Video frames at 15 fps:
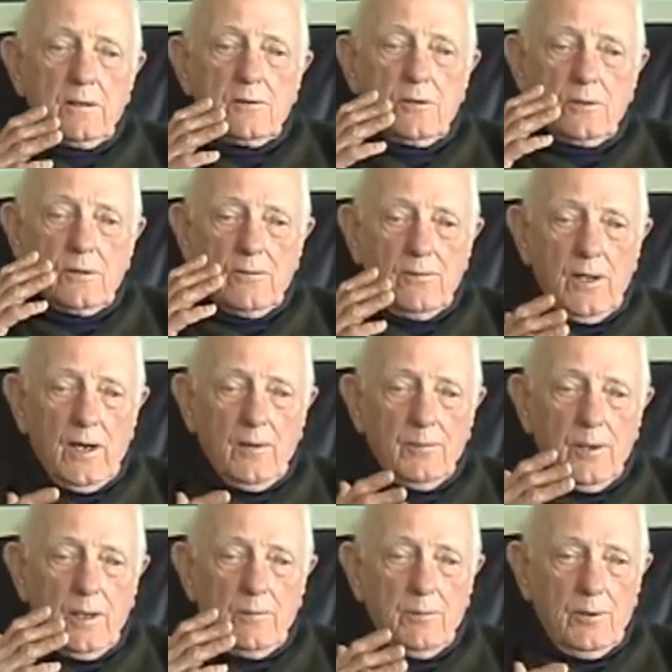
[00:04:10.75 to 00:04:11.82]
to
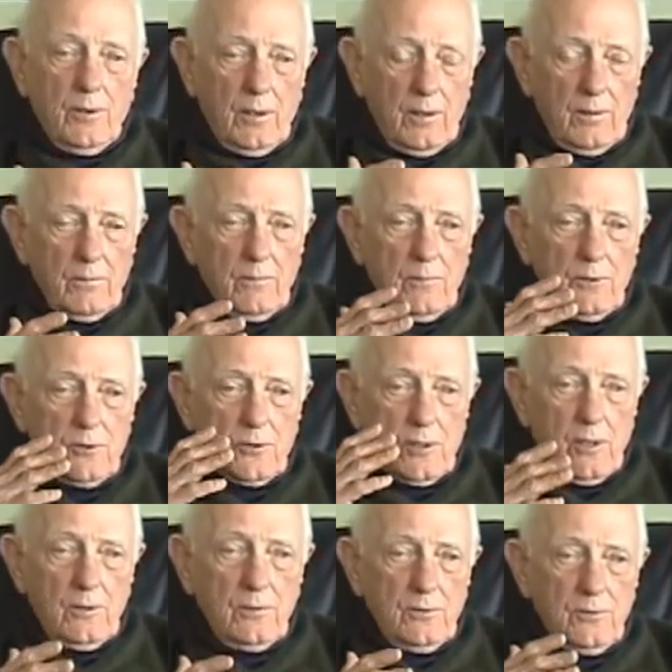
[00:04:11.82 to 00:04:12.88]
develop a ball which
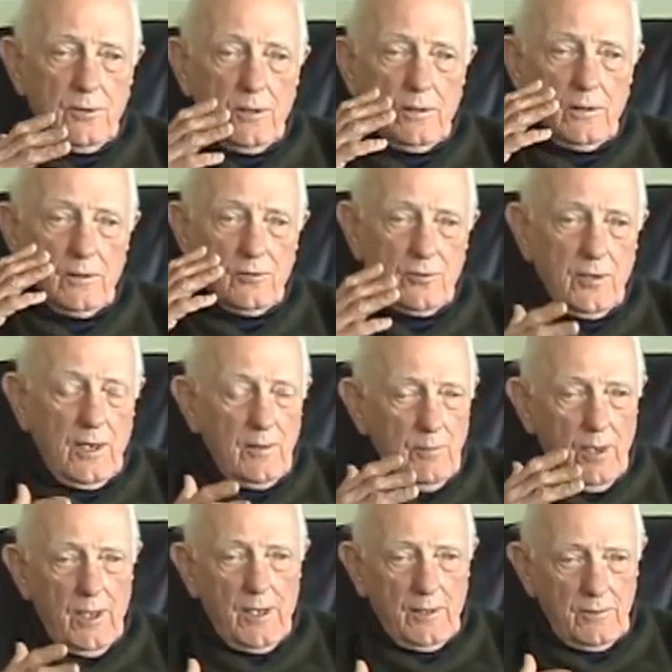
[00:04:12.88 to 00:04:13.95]
goes the same
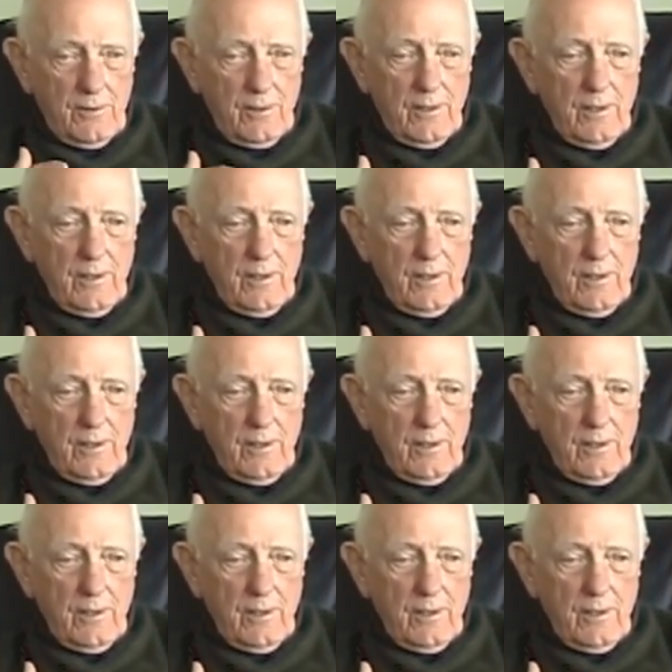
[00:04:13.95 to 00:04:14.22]
length,